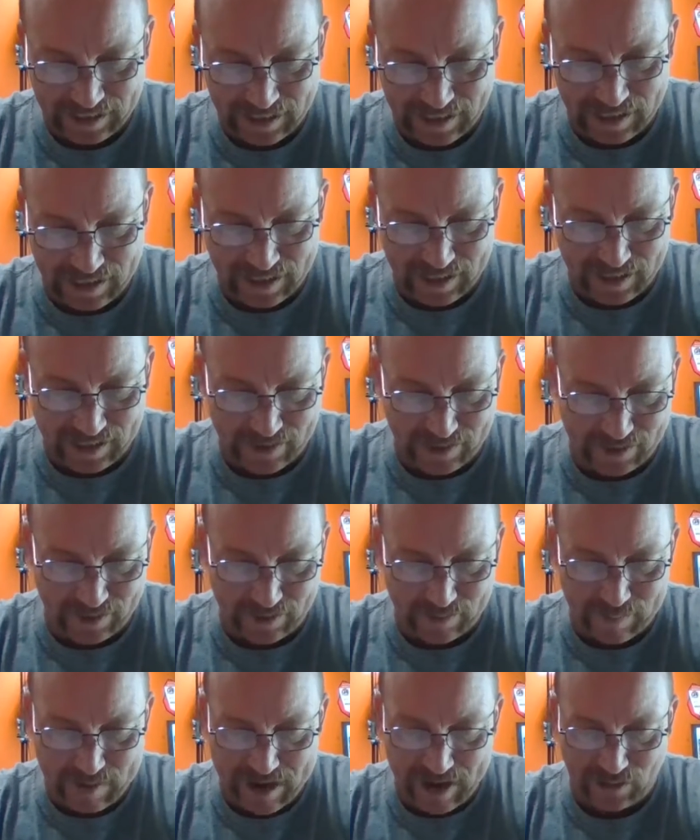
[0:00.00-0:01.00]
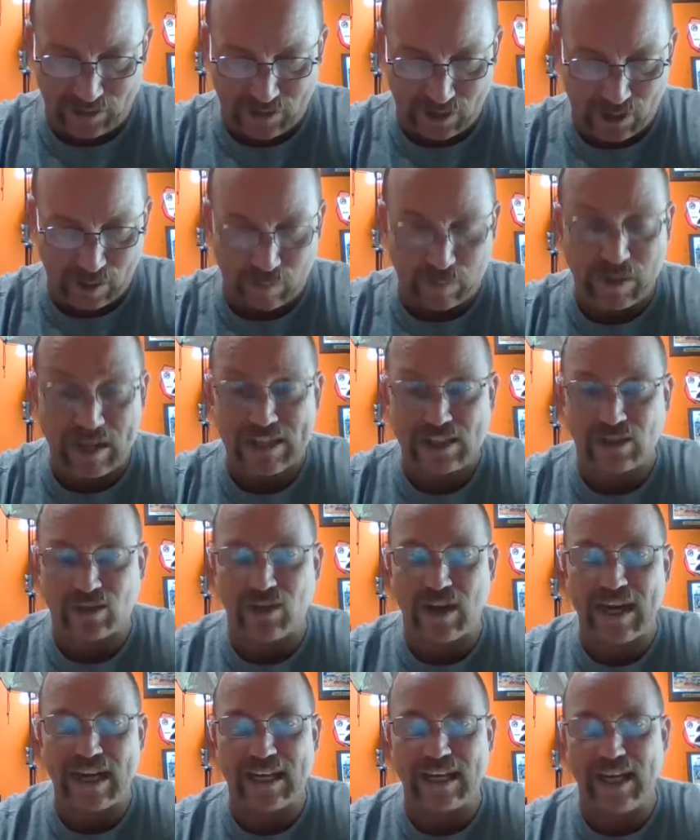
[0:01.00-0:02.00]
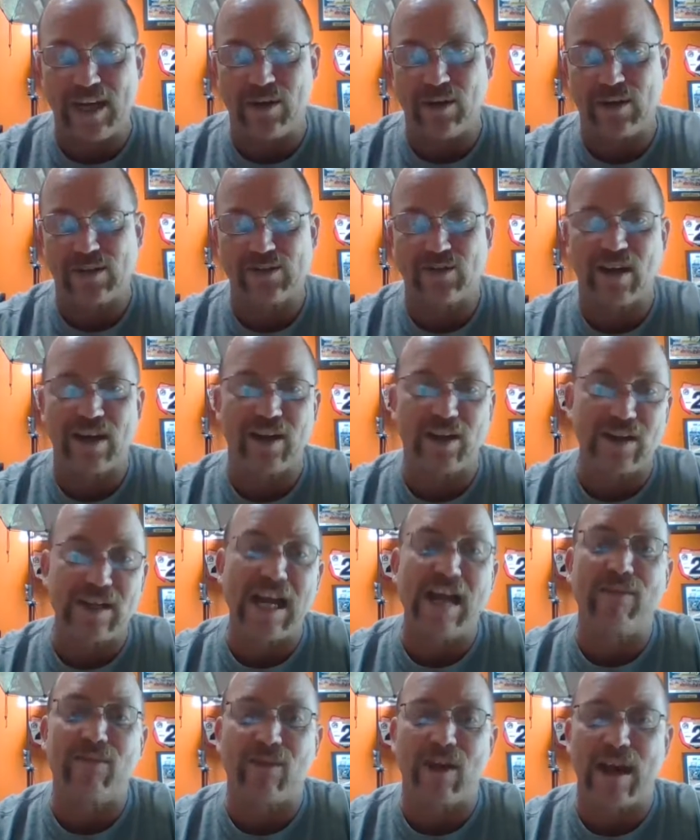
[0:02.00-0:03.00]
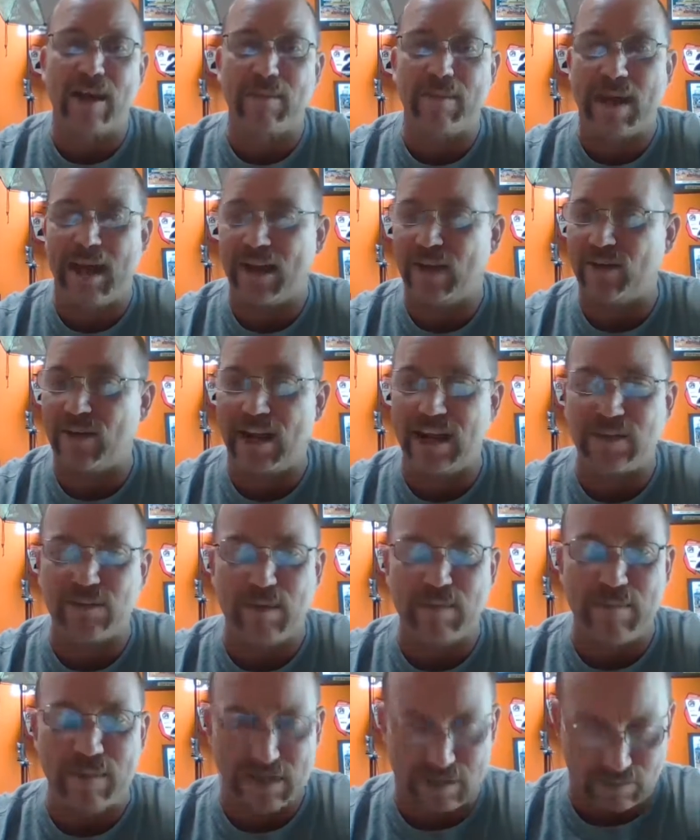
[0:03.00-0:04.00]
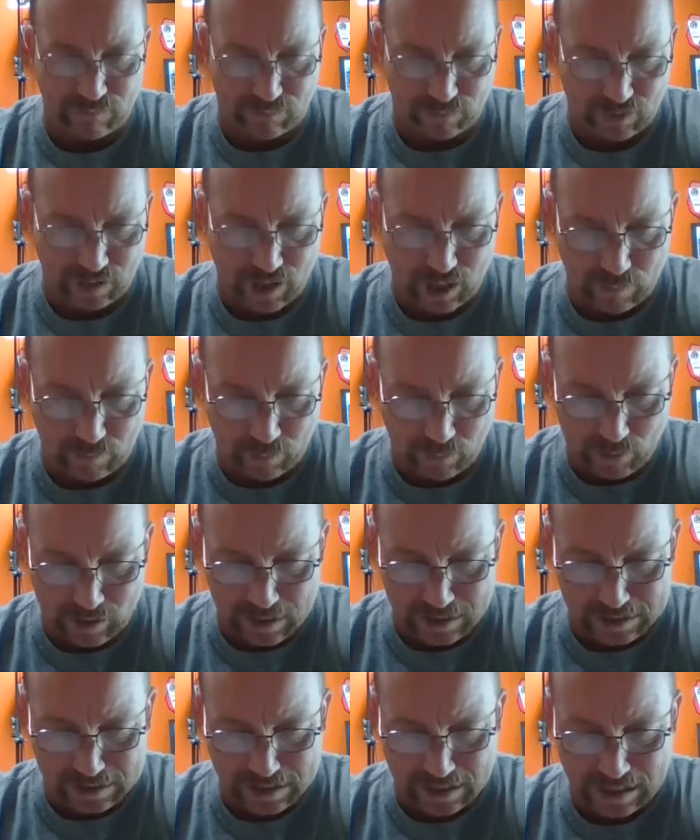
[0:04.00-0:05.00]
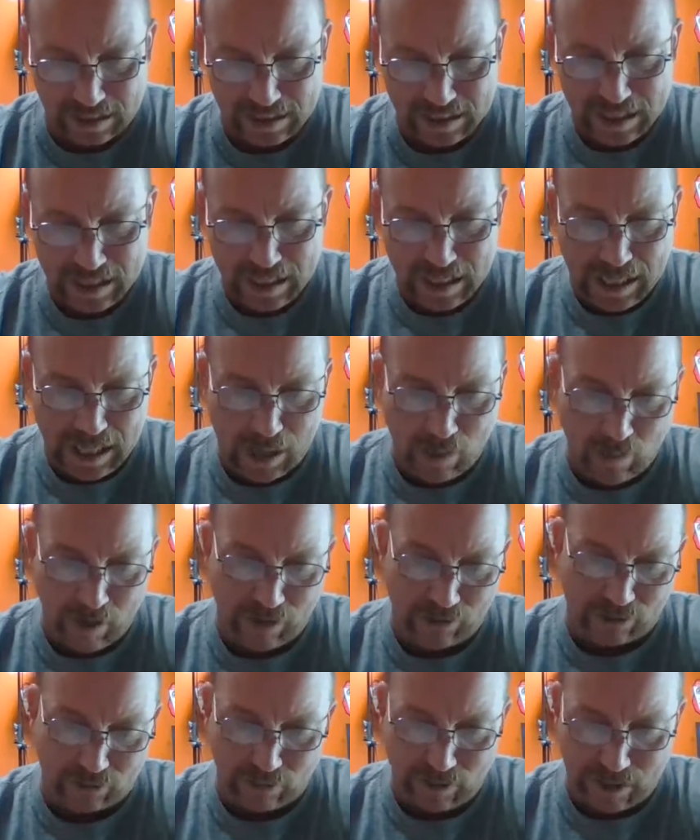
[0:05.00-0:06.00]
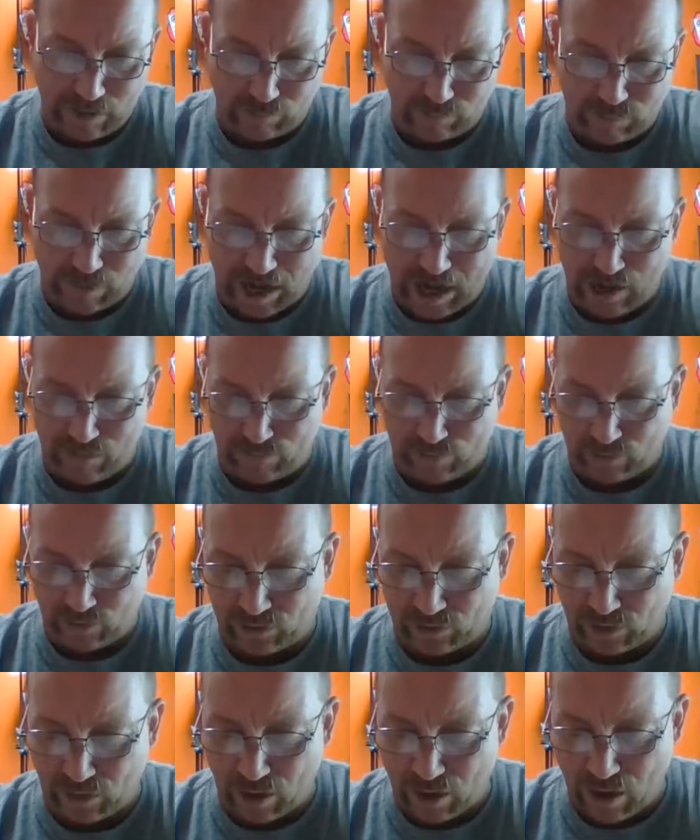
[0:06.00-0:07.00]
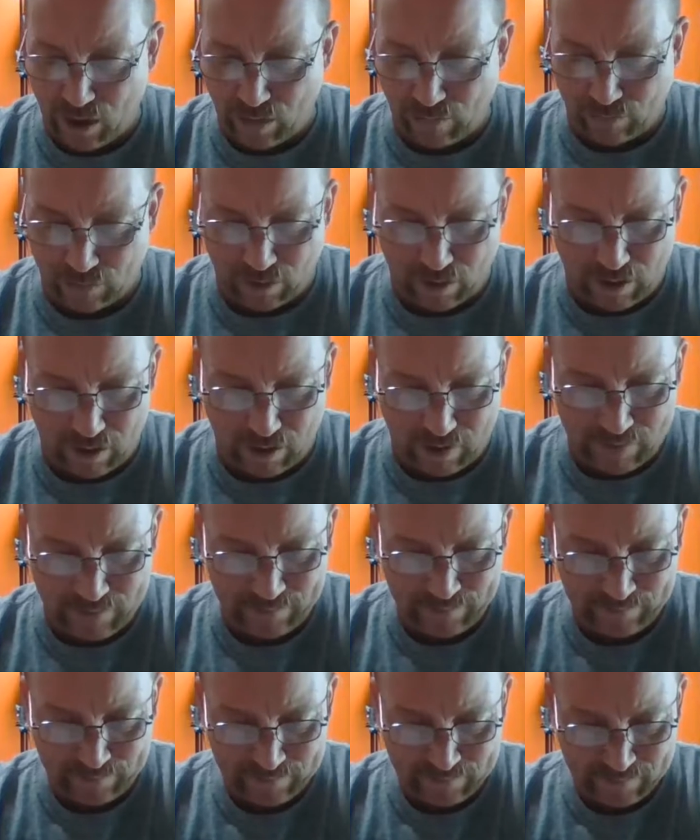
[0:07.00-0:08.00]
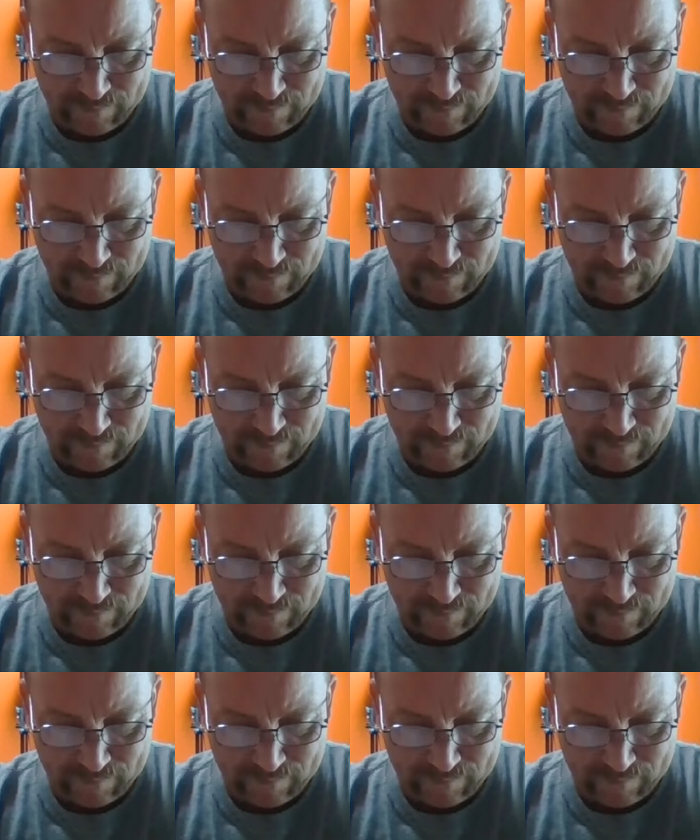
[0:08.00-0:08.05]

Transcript: Oh man, third place, Craig Gingrich. Great, good to have Craig back. Craig's been missing for a couple weeks. Uh, he went three and five third overall.